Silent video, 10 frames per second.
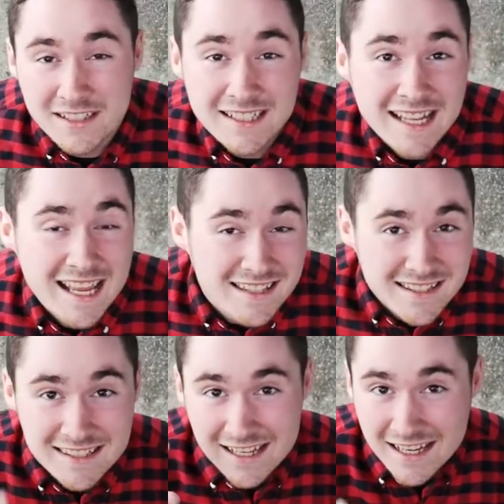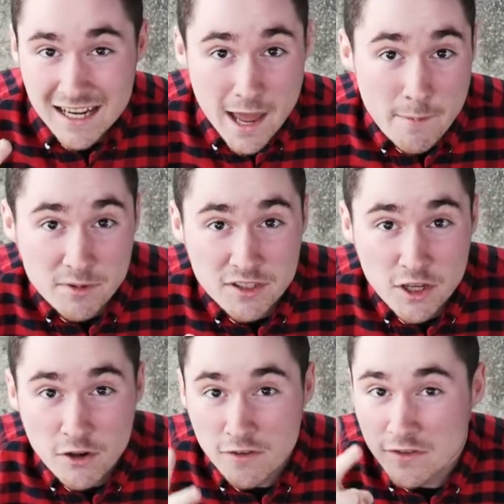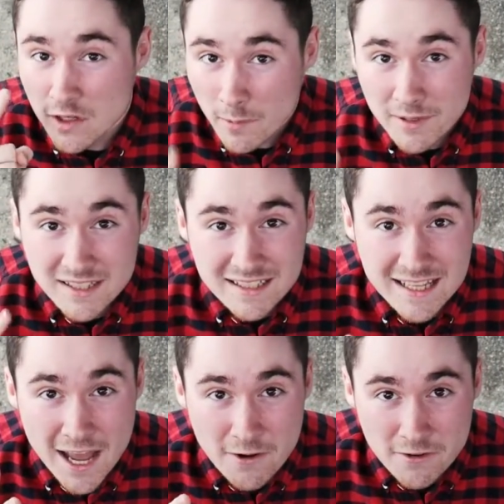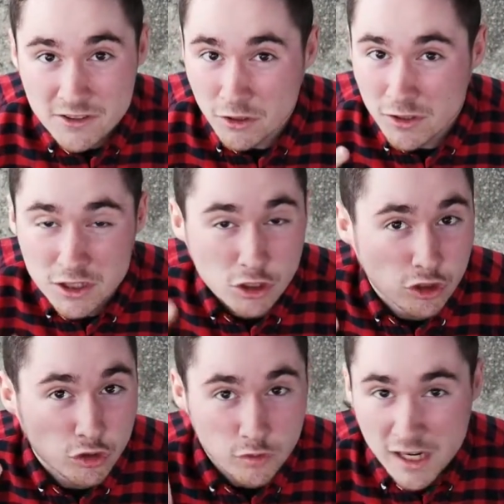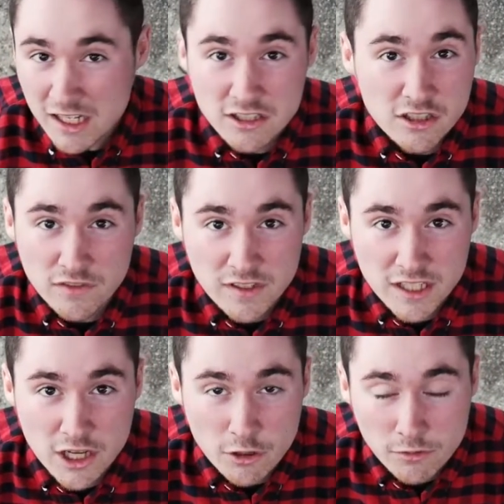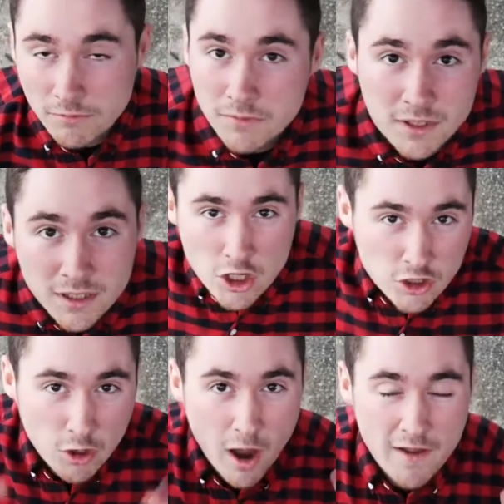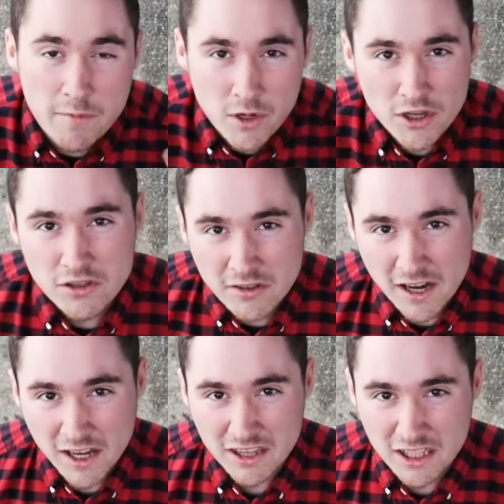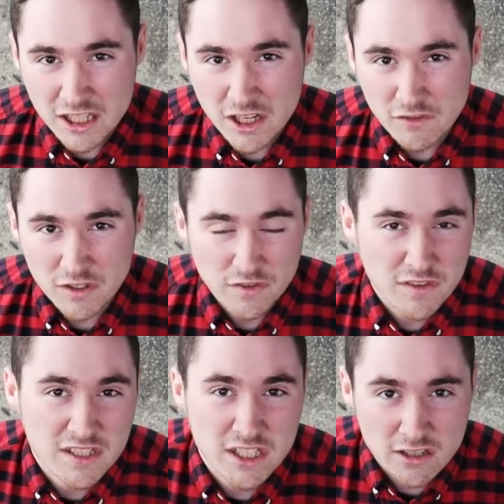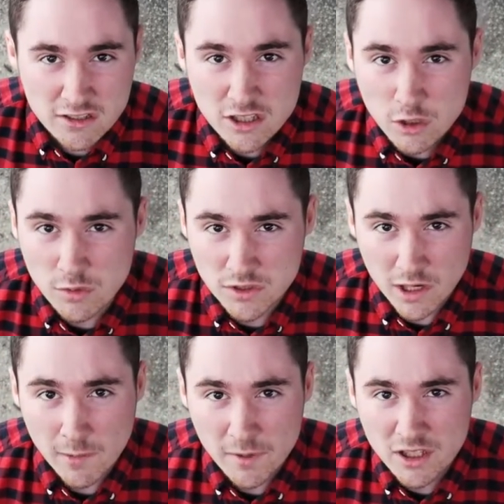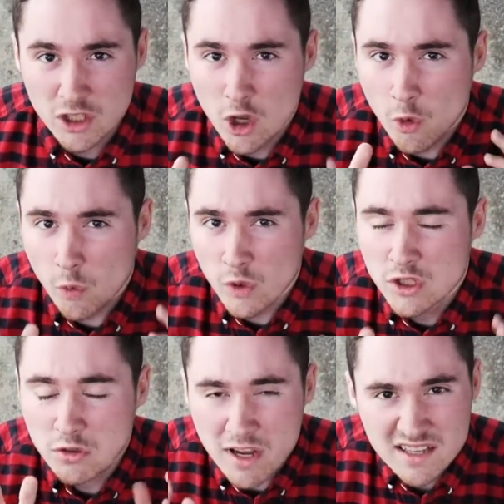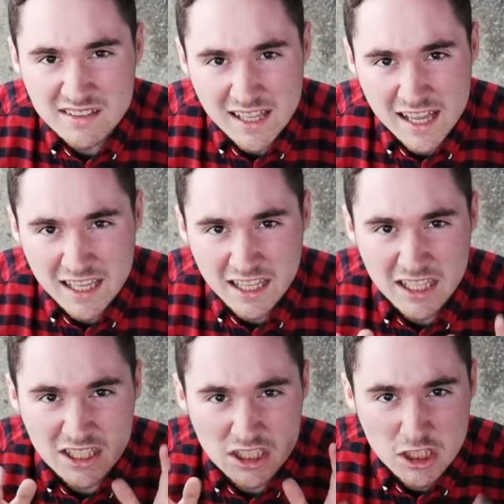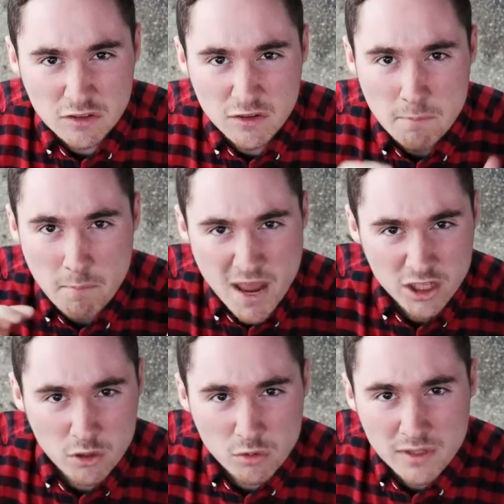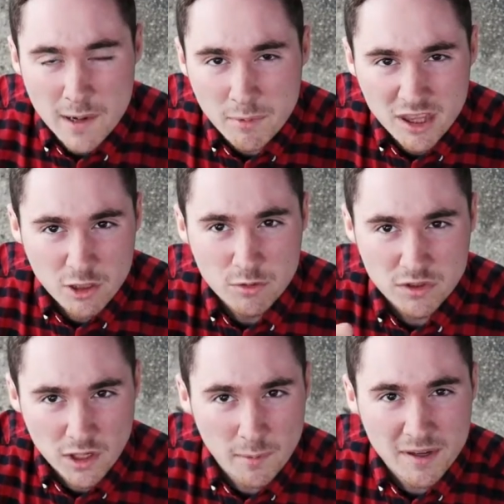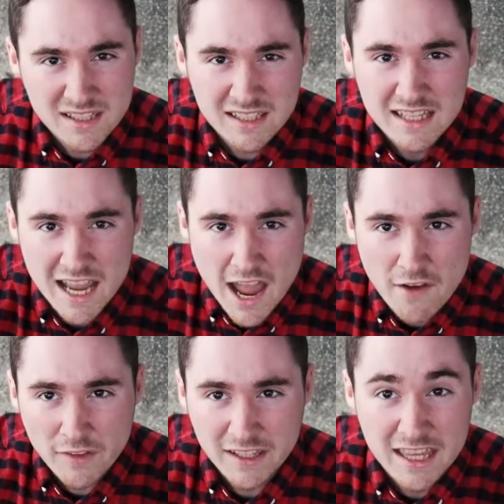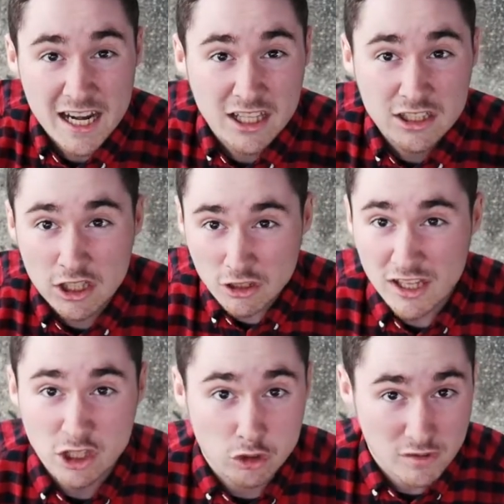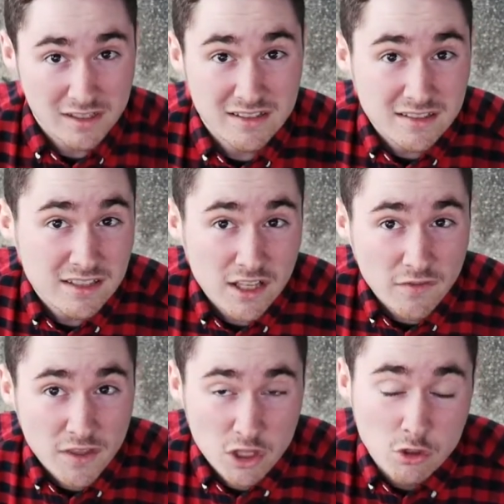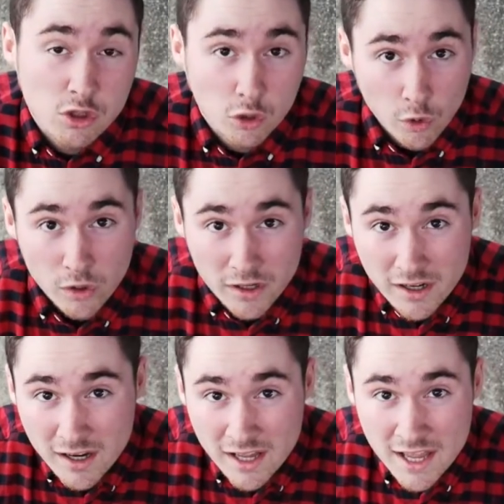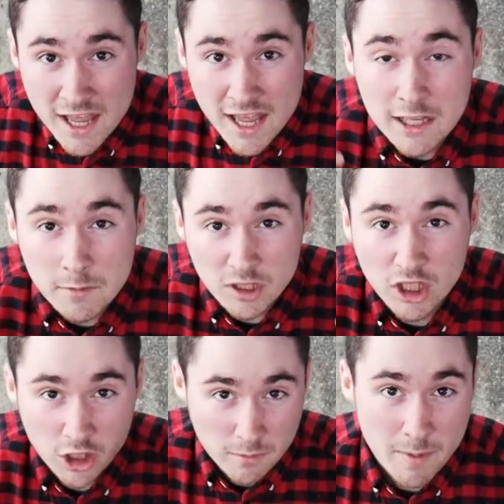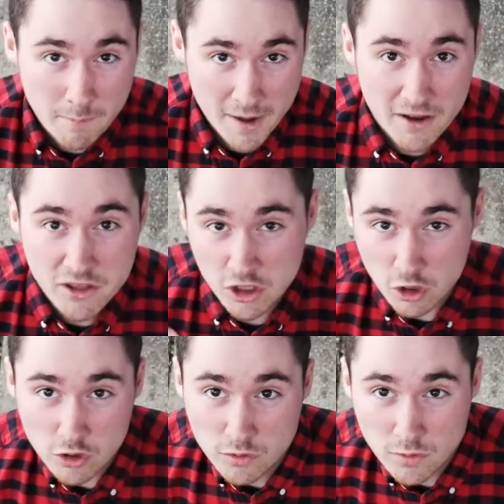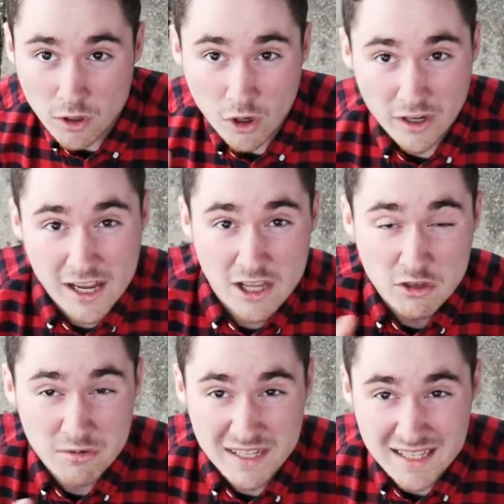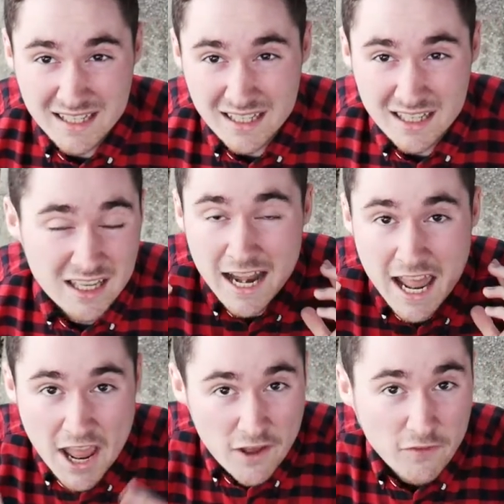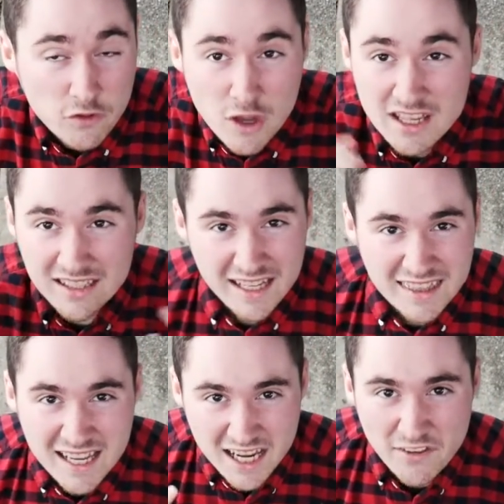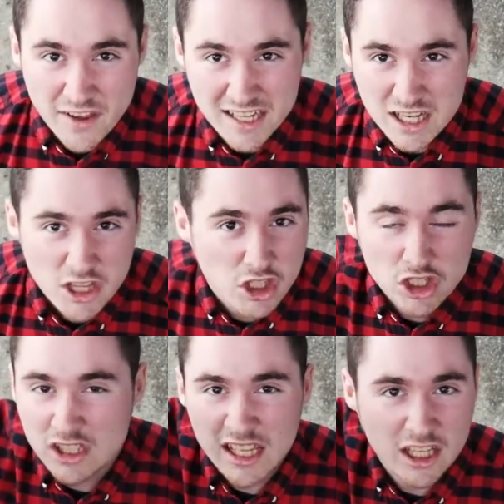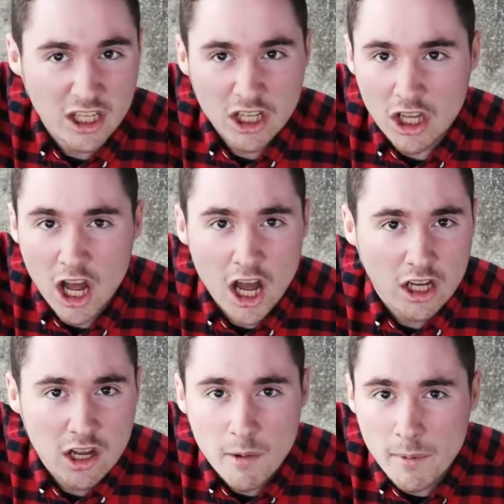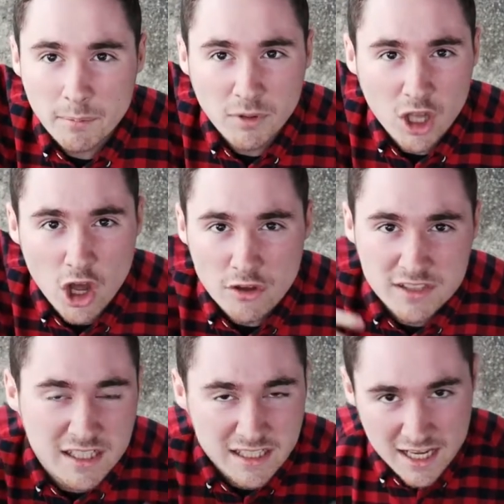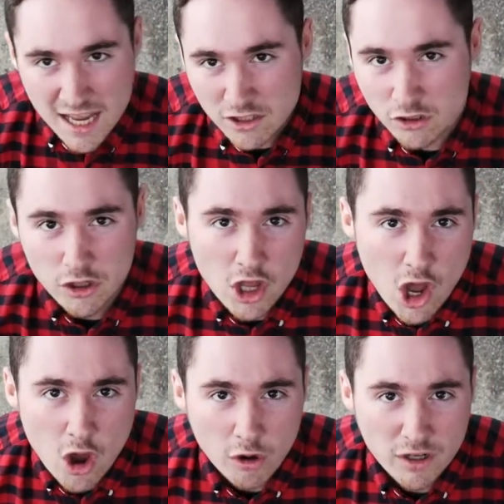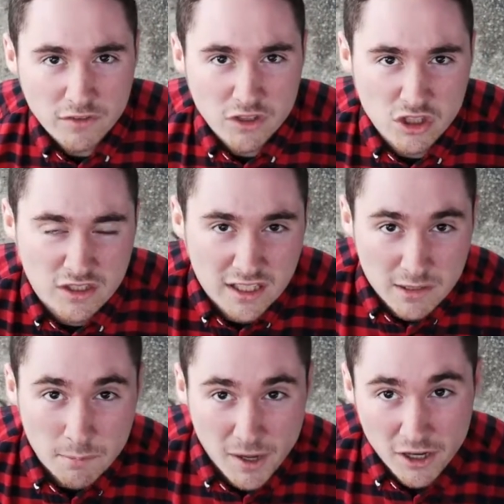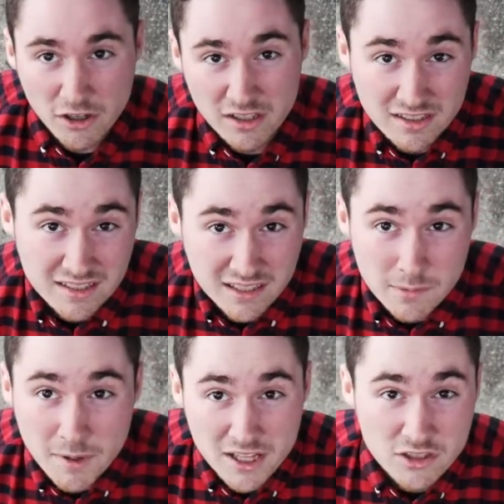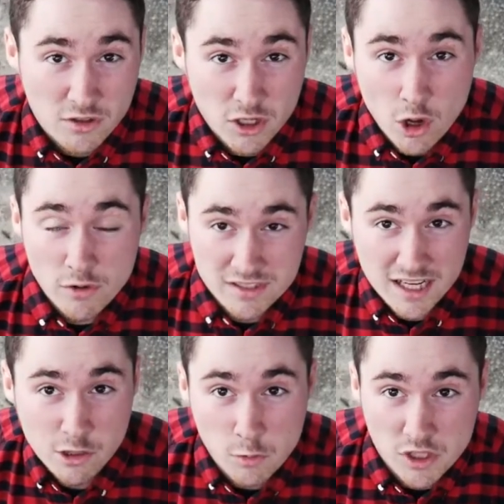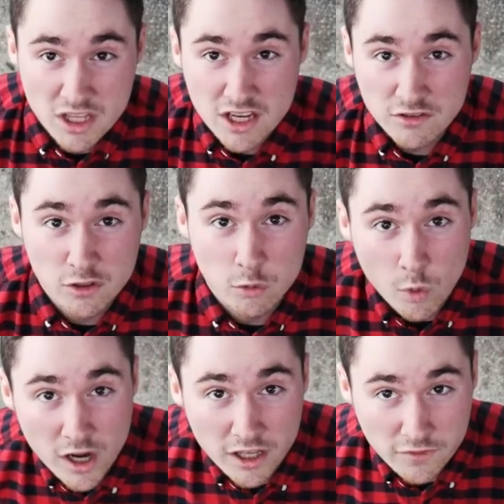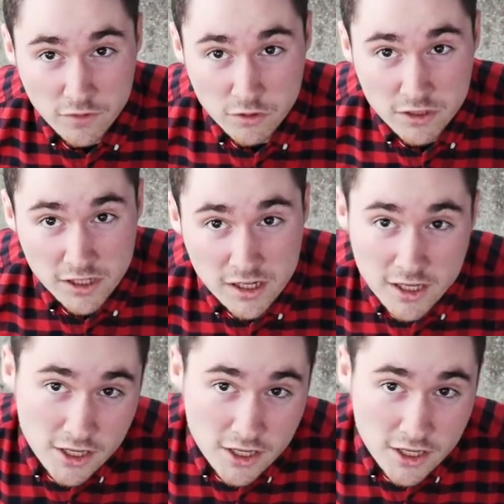Today is the second episode of Starbucks Encounters, so let's get straight into the video. So I've been also kind of thinking of different series to do with Starbucks. Would you guys like a like secret menu type of thing with Starbucks that they have, like that I can tell you like drinks and stuff that you could order? That'd be a little bit better than usual or kind of unique. If you guys like that kind of idea, then just like comment below saying yes or no, or even just like the button or dislike the button so I know exactly what you guys really want in the future.